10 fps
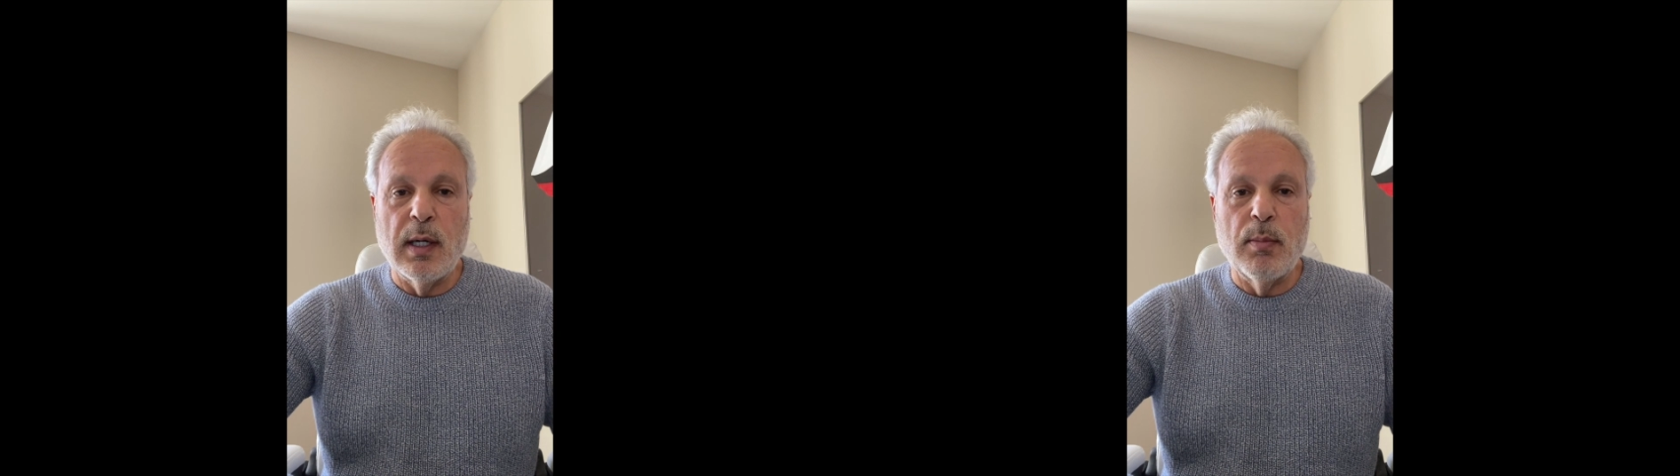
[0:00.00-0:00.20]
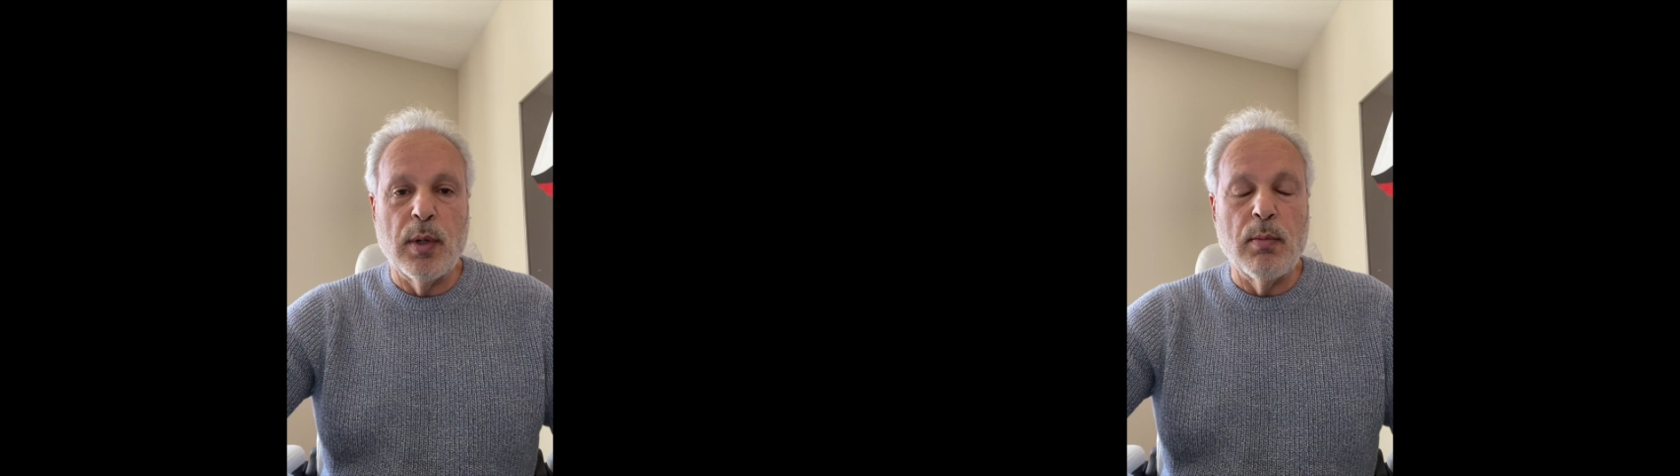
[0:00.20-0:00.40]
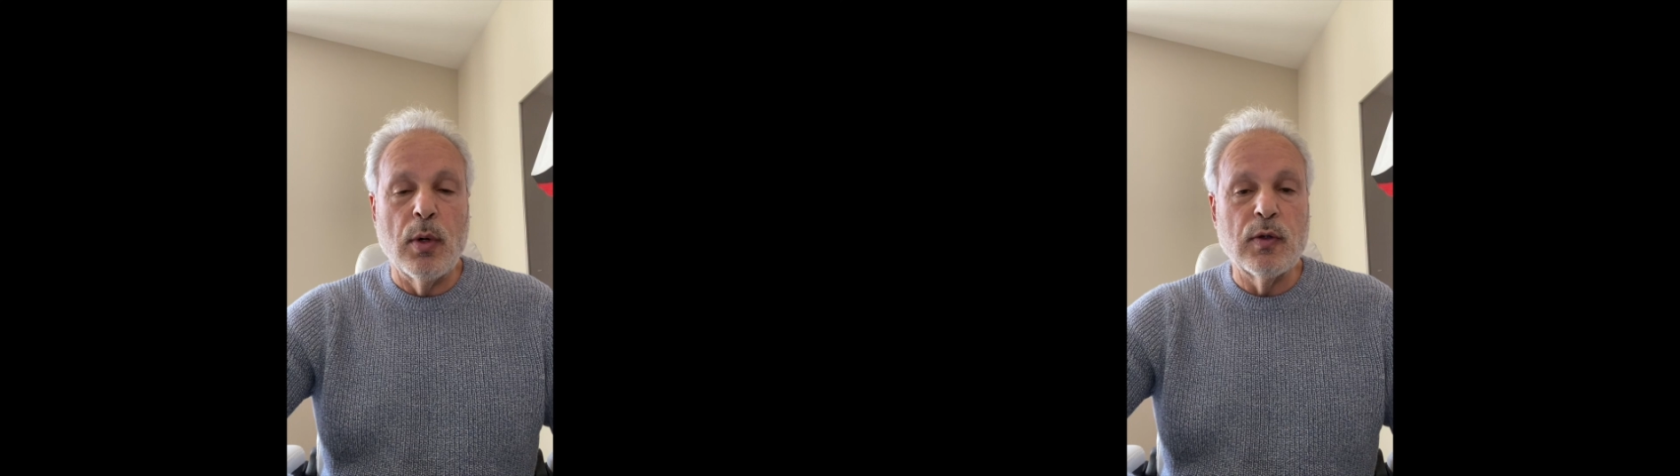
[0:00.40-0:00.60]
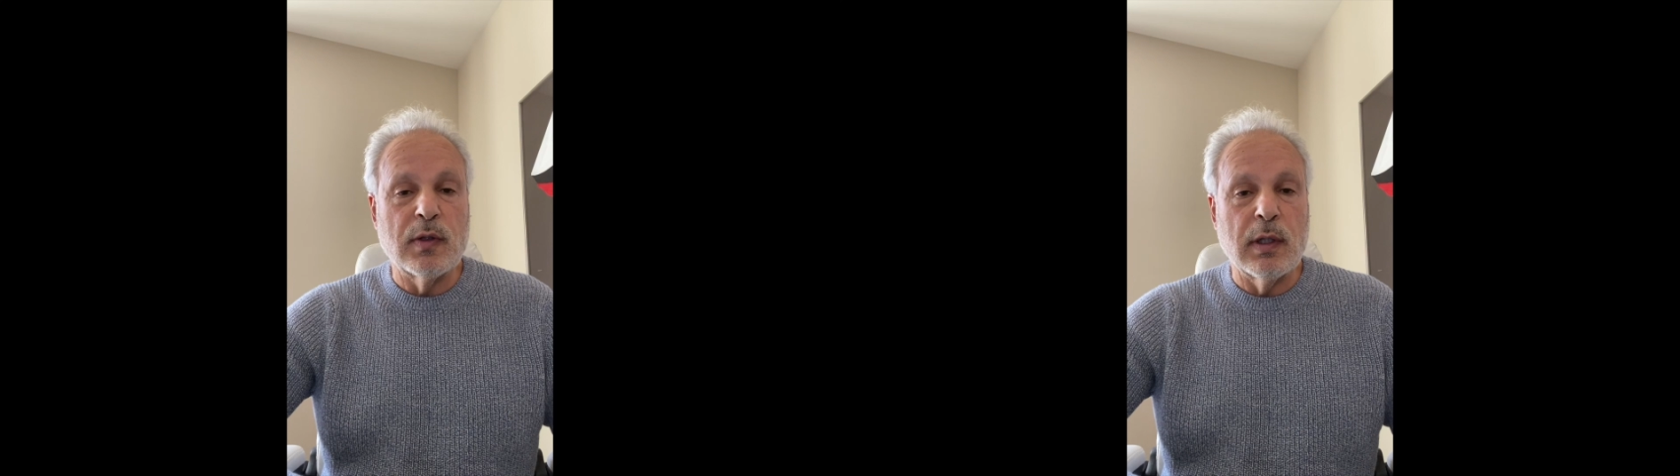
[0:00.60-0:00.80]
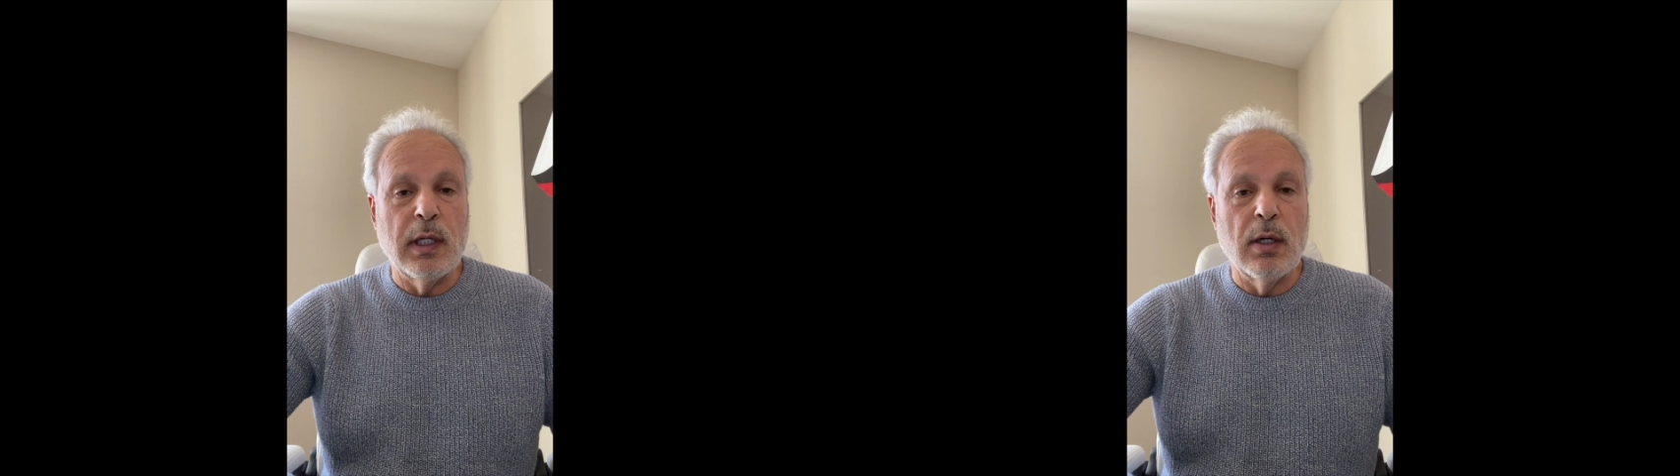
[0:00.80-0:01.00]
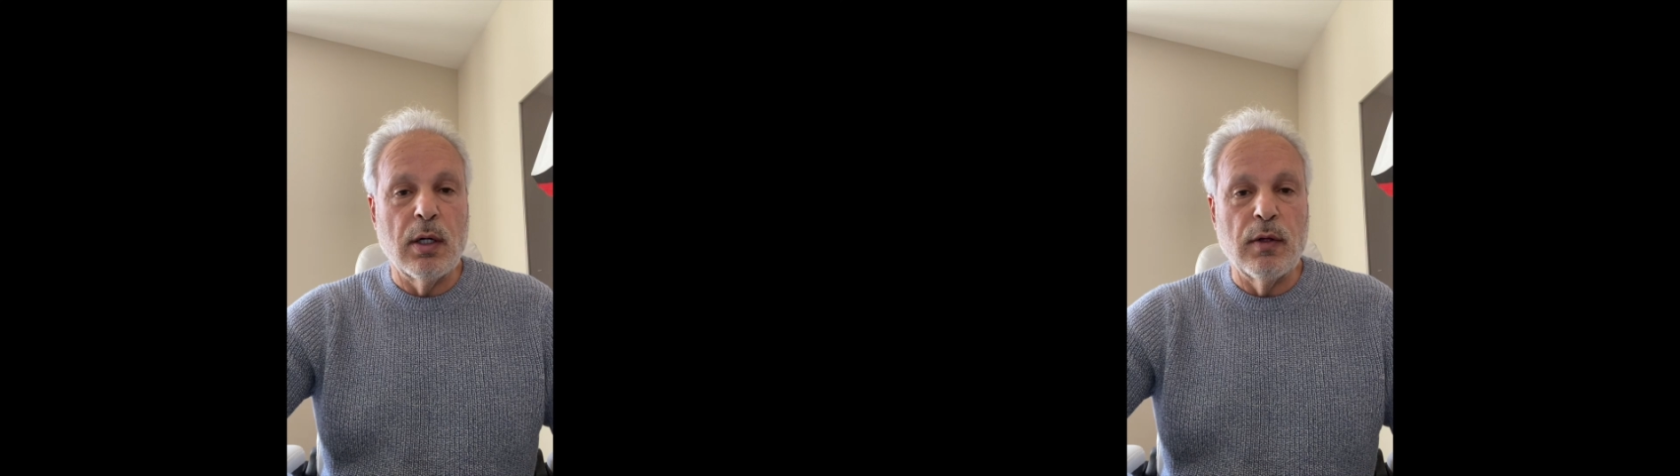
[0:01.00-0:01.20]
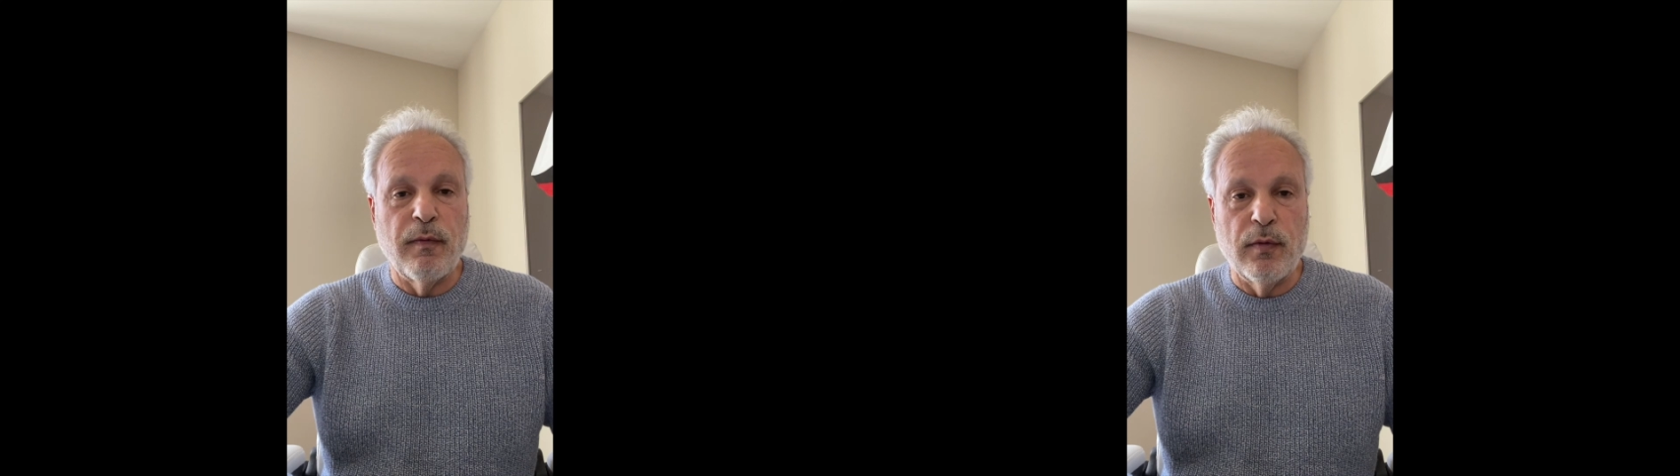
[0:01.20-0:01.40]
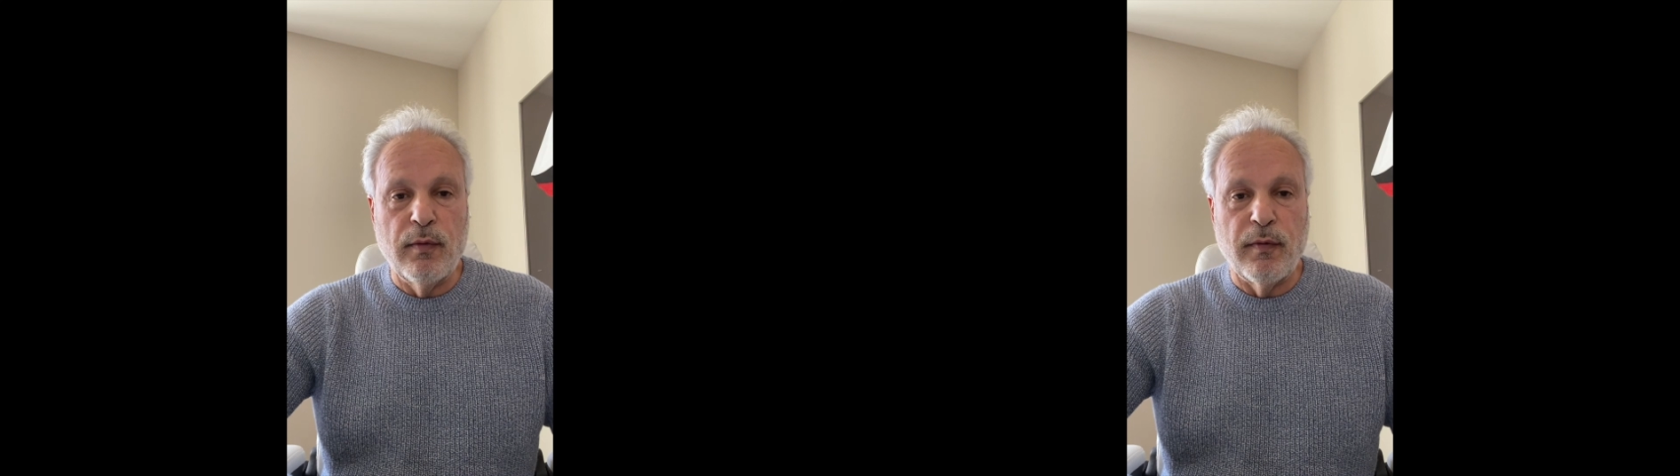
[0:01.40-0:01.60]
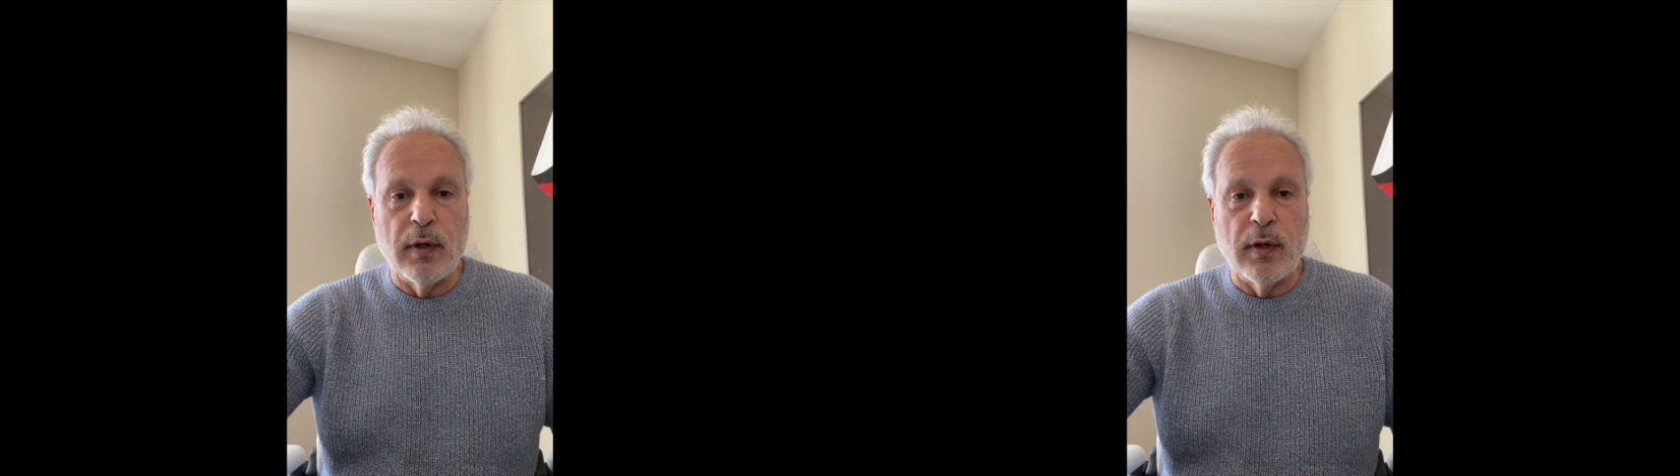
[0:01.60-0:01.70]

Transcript: uh, but mostly on the food